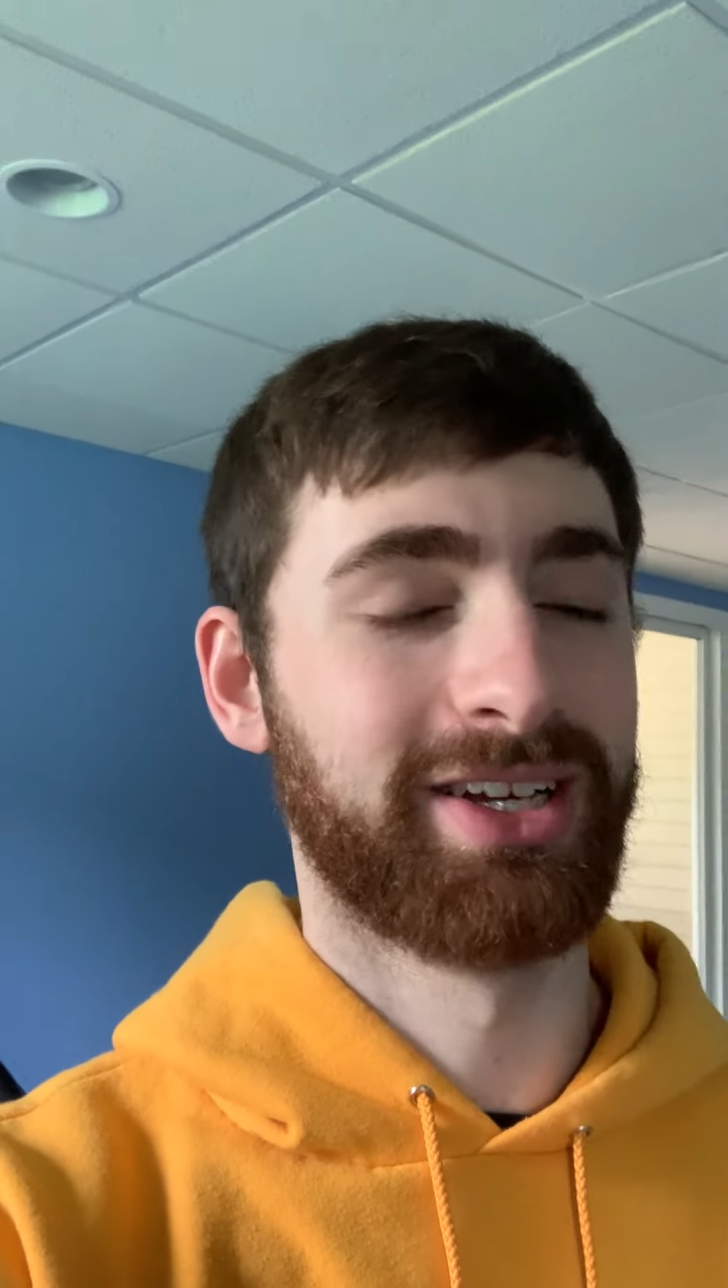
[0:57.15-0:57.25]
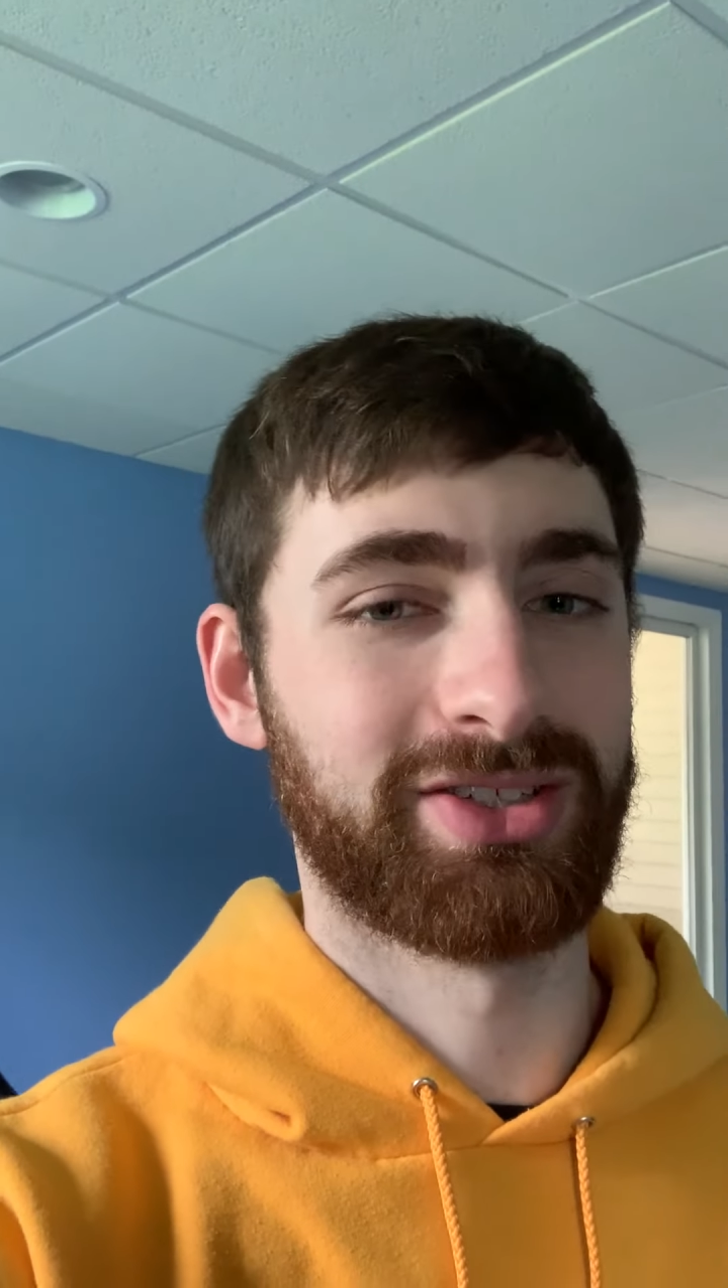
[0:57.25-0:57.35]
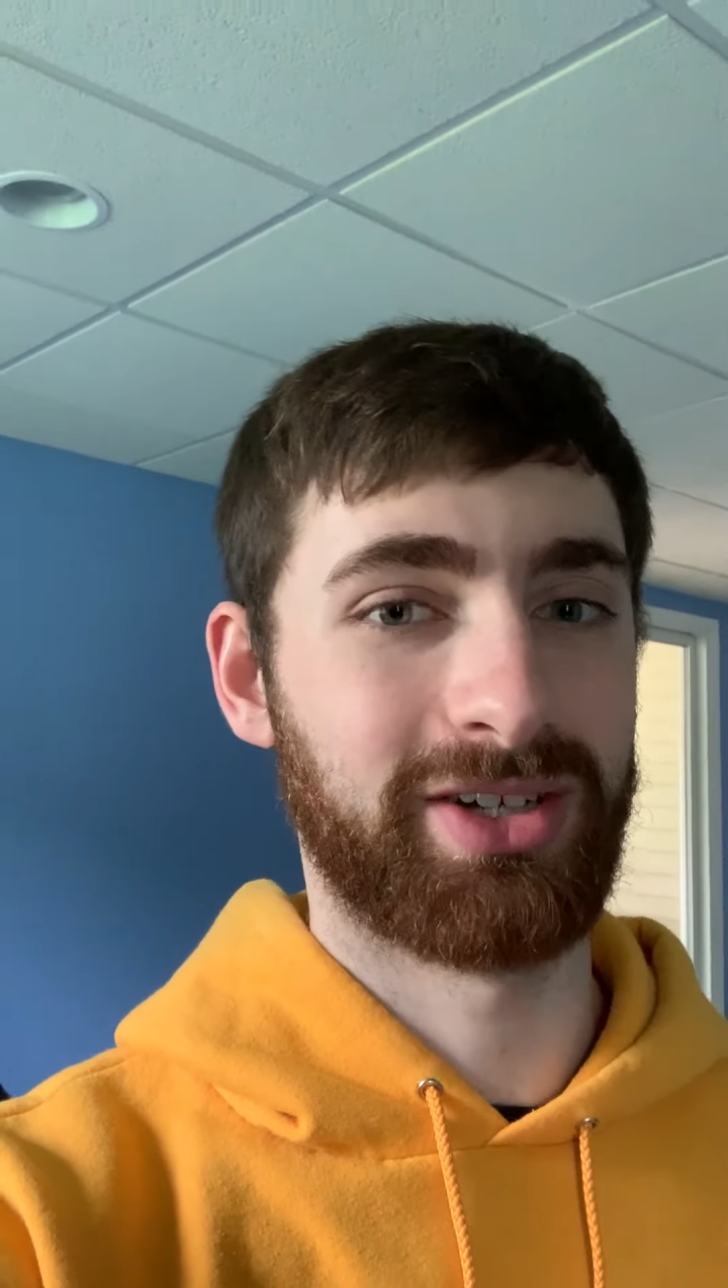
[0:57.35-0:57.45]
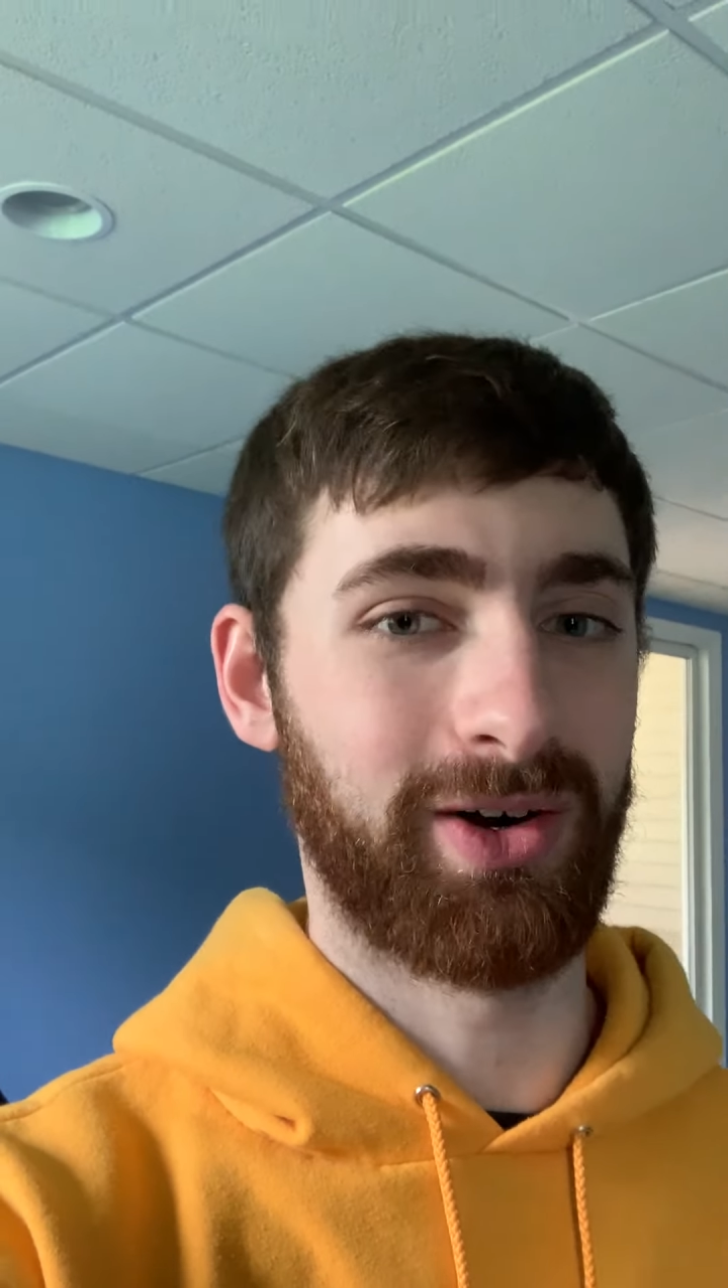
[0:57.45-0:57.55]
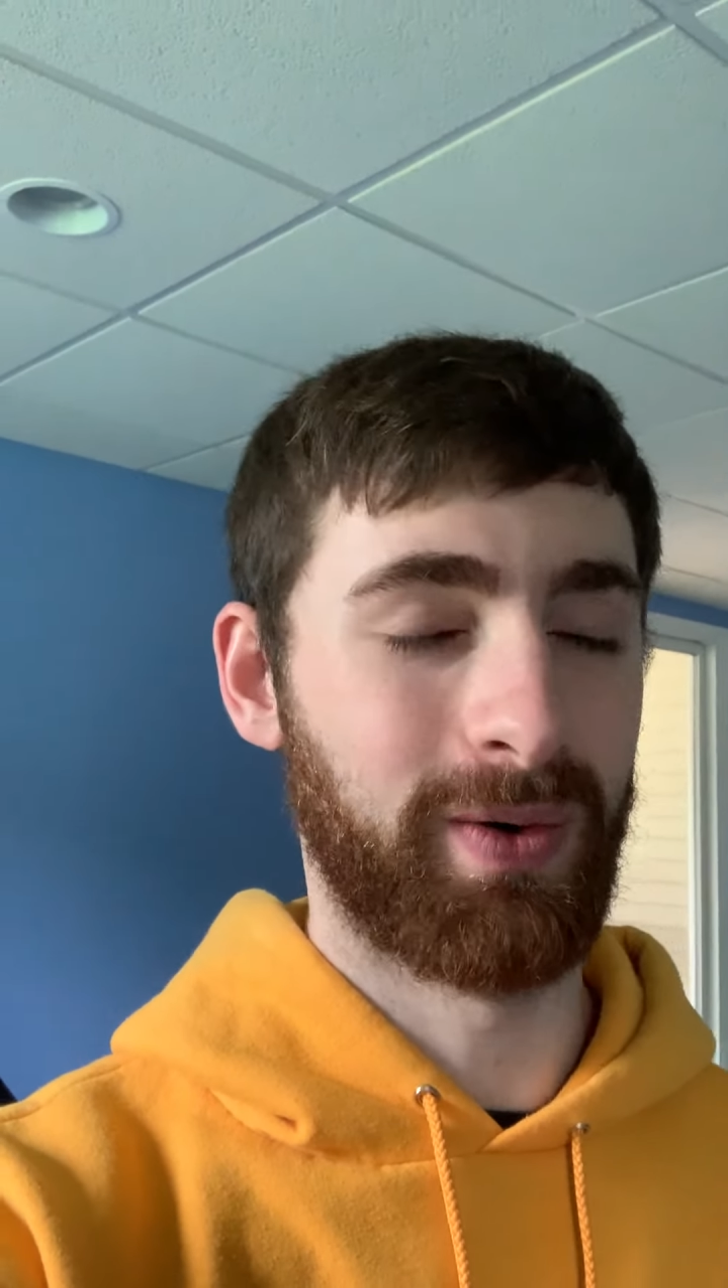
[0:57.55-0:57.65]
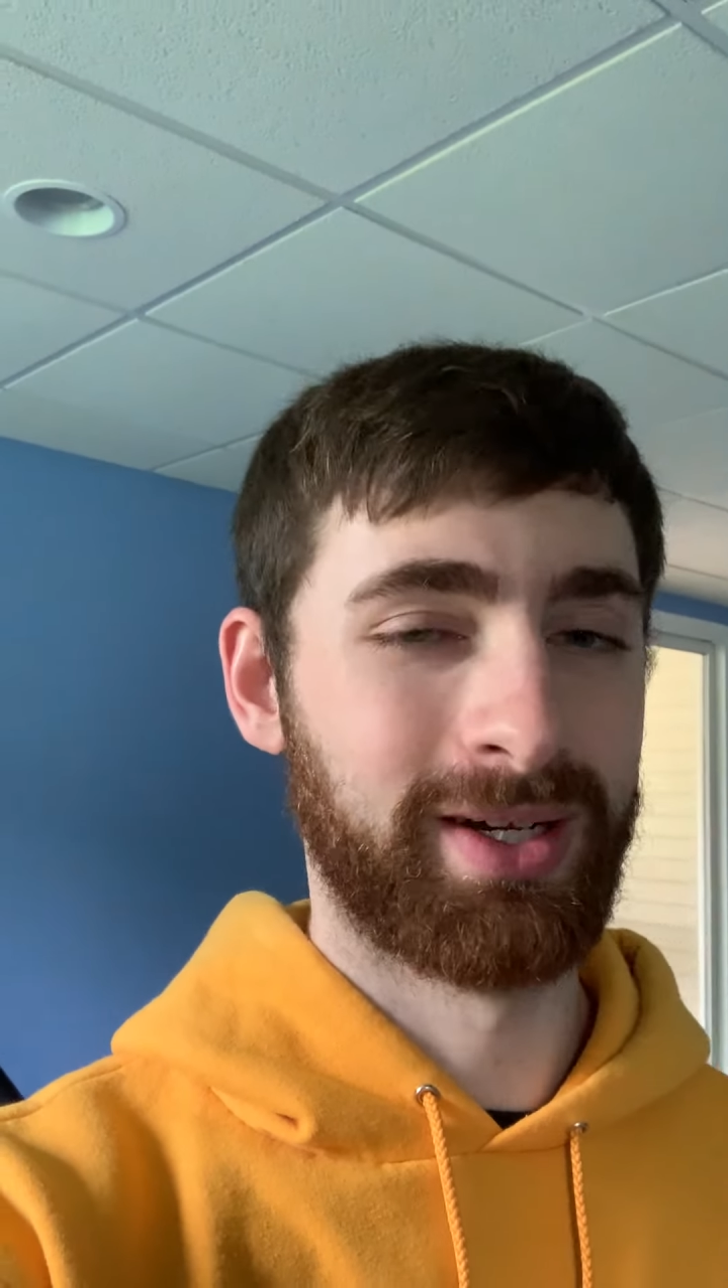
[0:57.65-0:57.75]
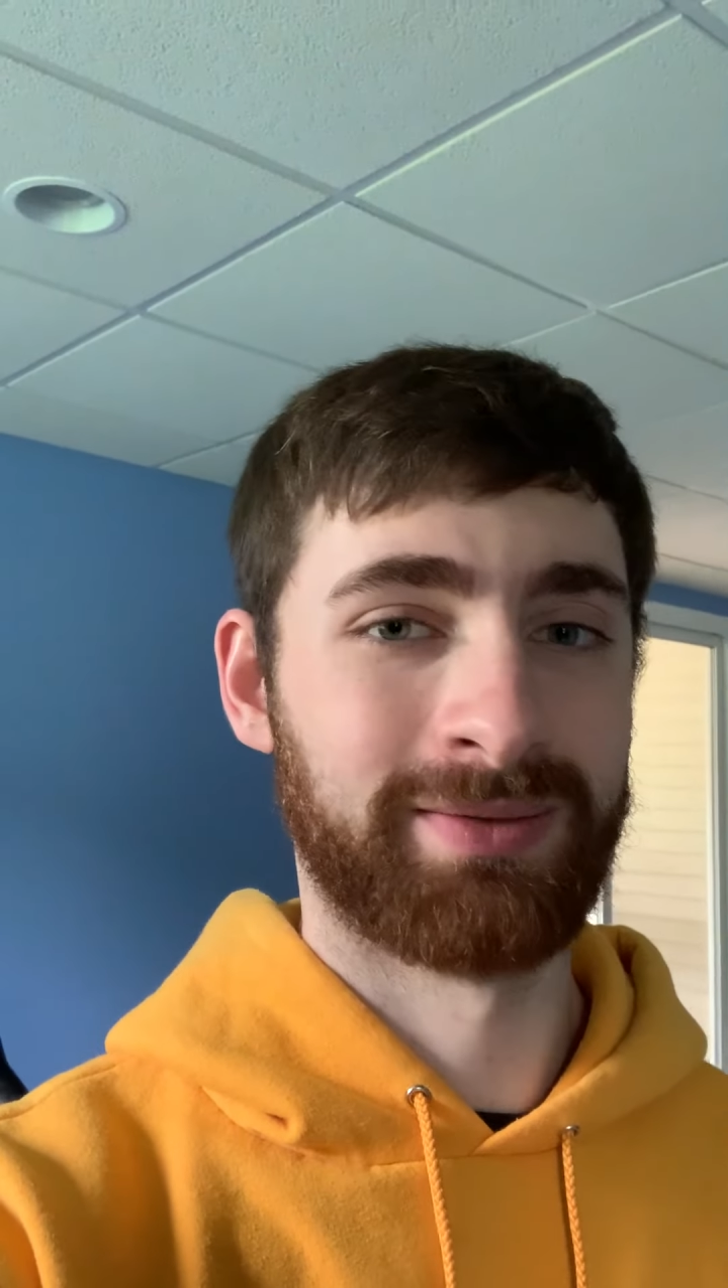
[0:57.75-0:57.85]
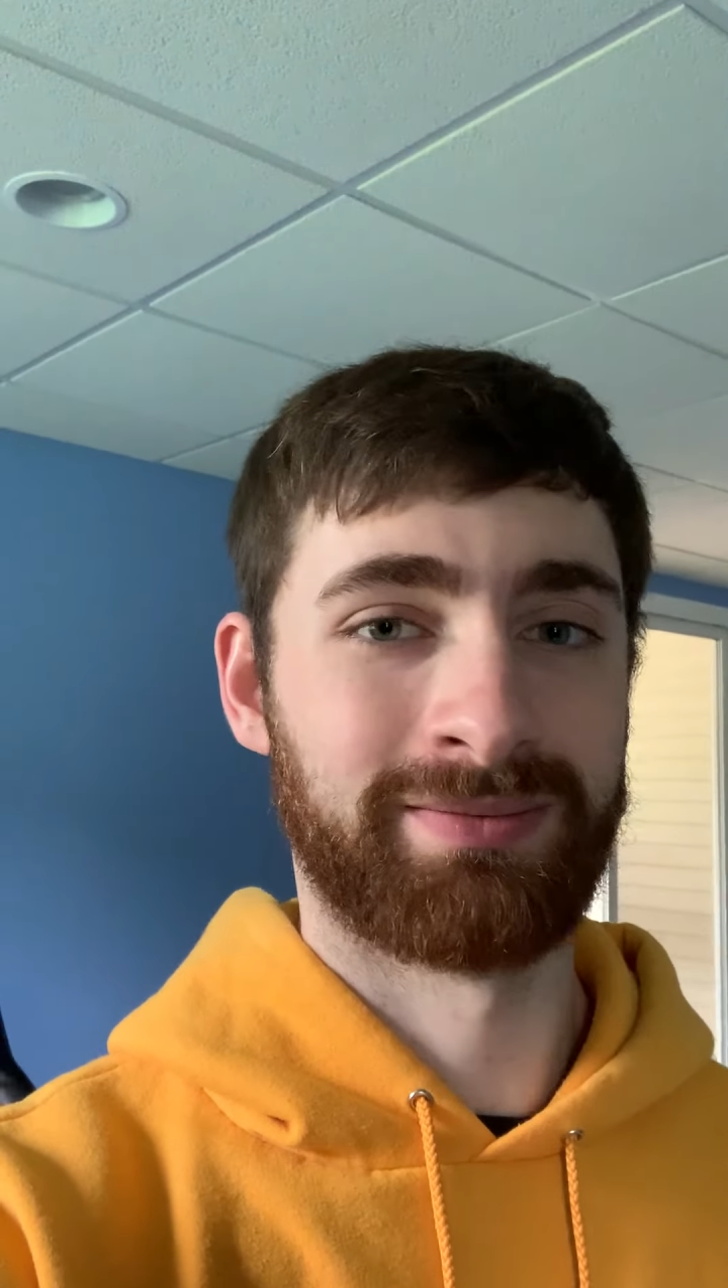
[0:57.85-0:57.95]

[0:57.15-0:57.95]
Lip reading: So